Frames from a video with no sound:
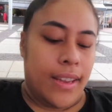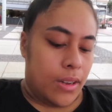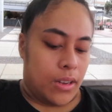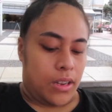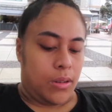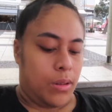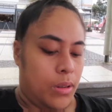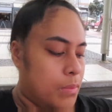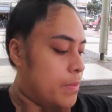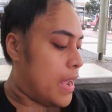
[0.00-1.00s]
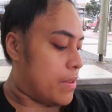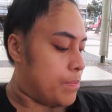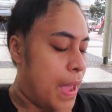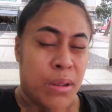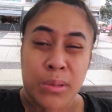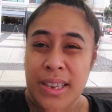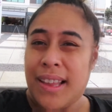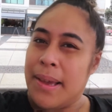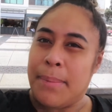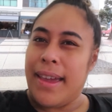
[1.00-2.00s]
yeah, my bag was
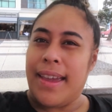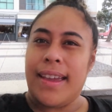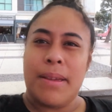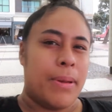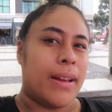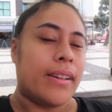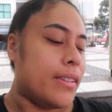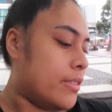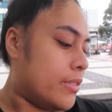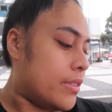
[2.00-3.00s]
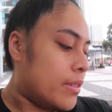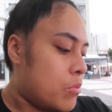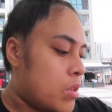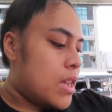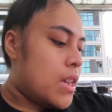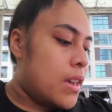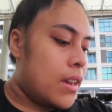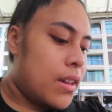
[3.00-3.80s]
killing me because we